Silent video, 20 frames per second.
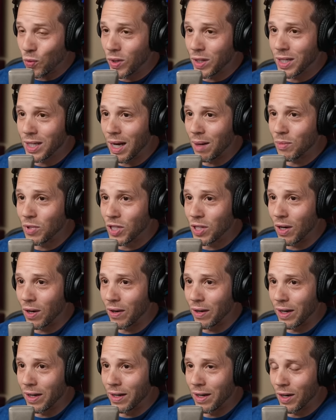I just want to say I'm
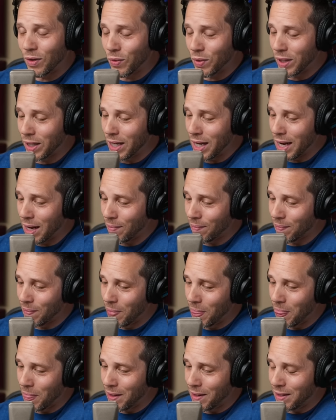sorry. I really
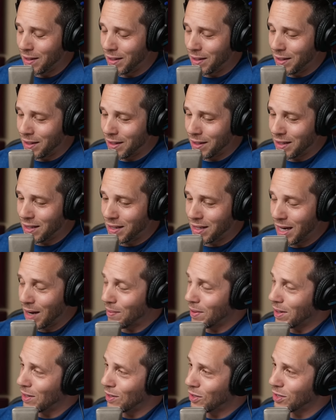am. And
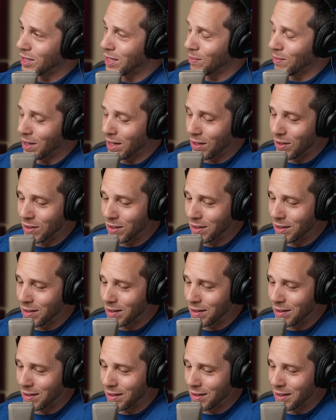Sami looks at him and goes,
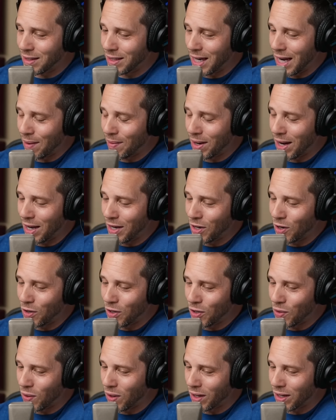Damn it, I
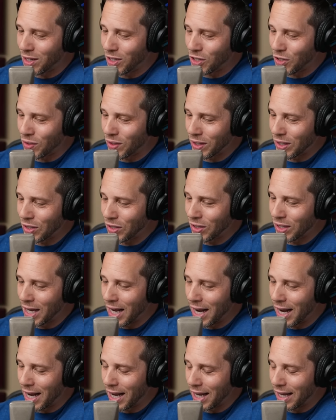know you are because you're a good
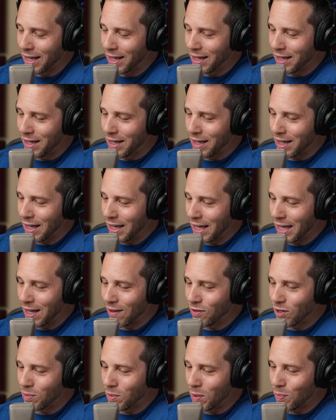guy. And he
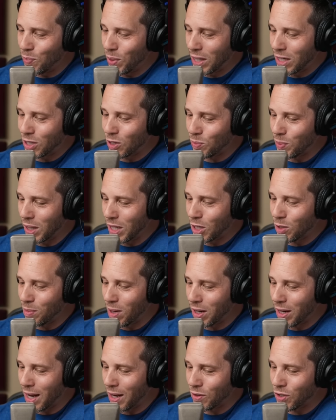gives him the big speech
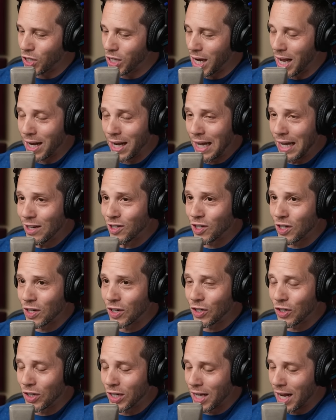about how Chad
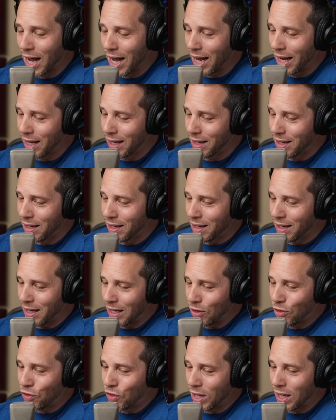isn't a good guy.
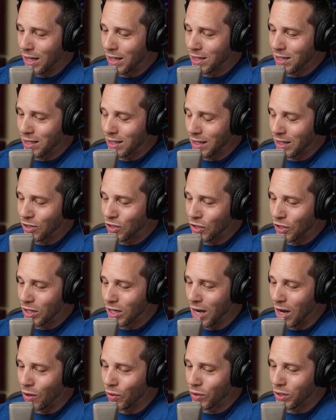He thinks he's your
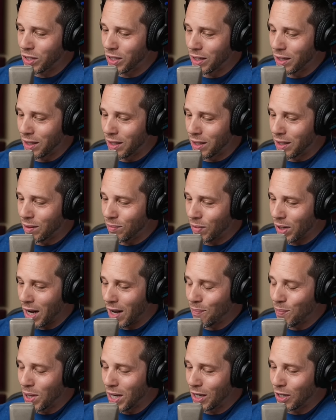coach,
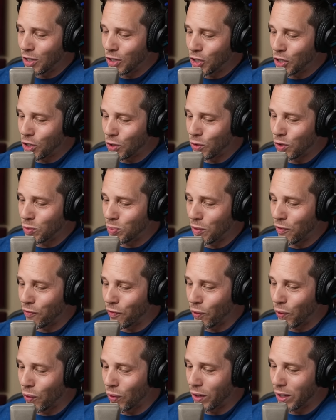but I've been in your shoes
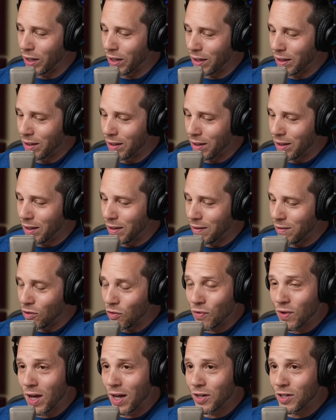before, and
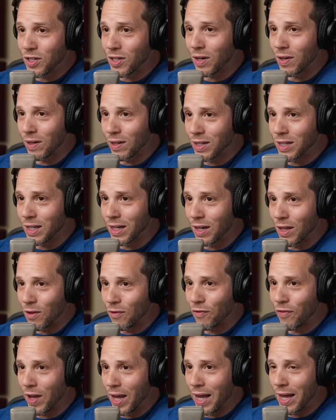you've got to start listening to
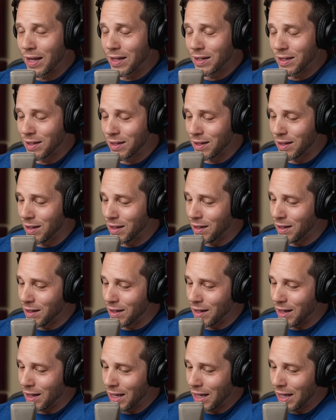the fans.
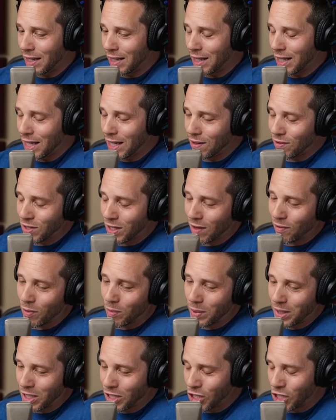And he leaves, and
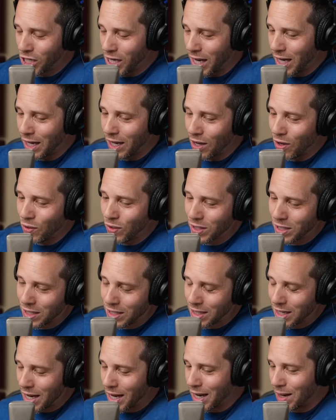everybody's chanting
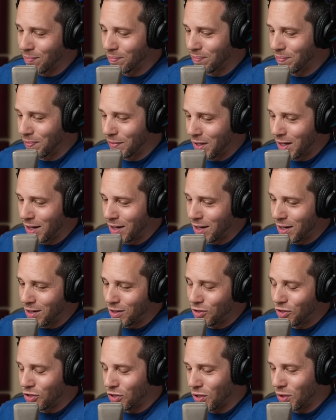Otis's name.
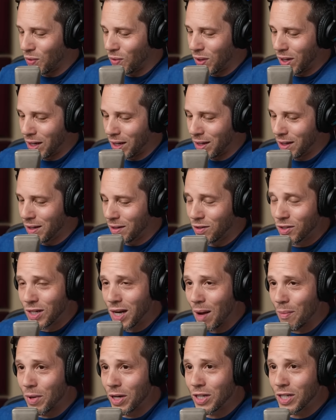So uh,
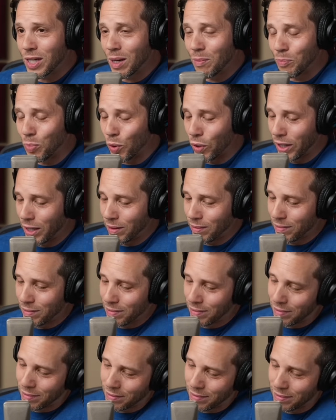it's coming at some point.
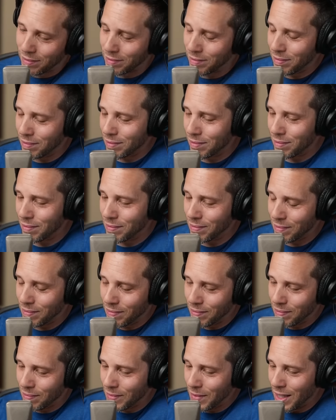Oh, yeah.
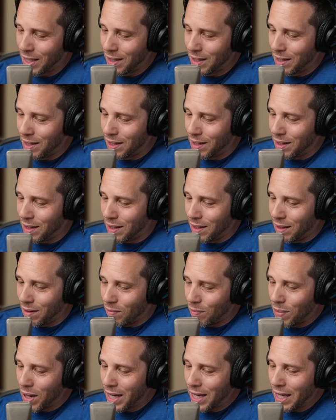
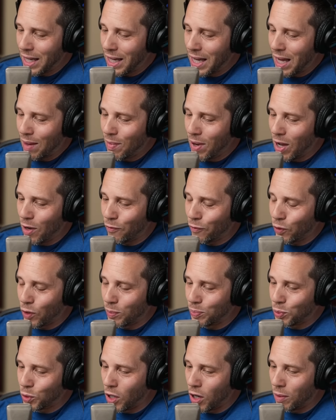Becky came out
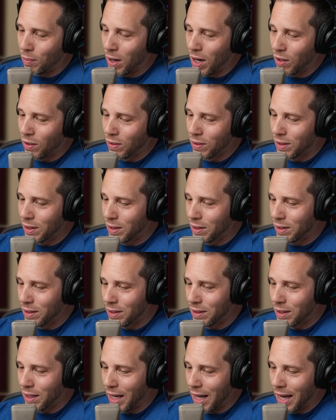for a promo
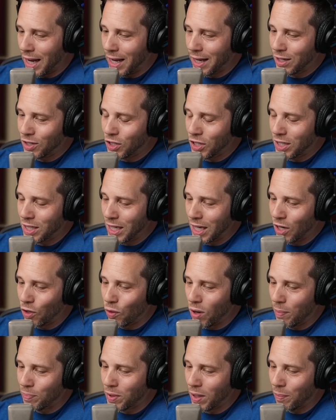and she's
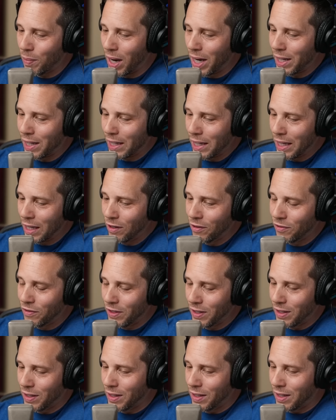interrupted by
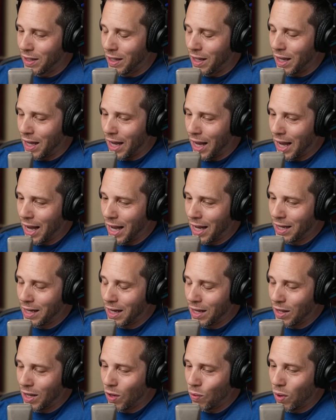Liv,
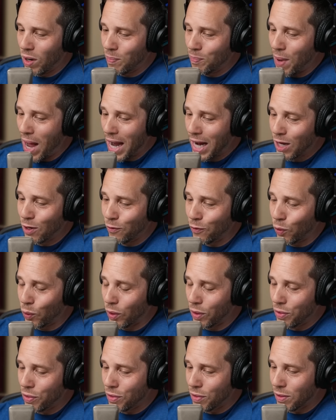and they went back and
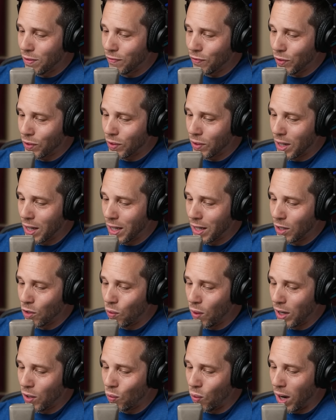forth for uh,
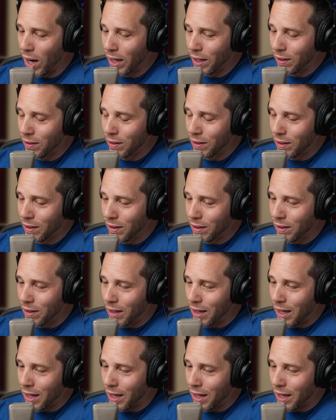quite a while.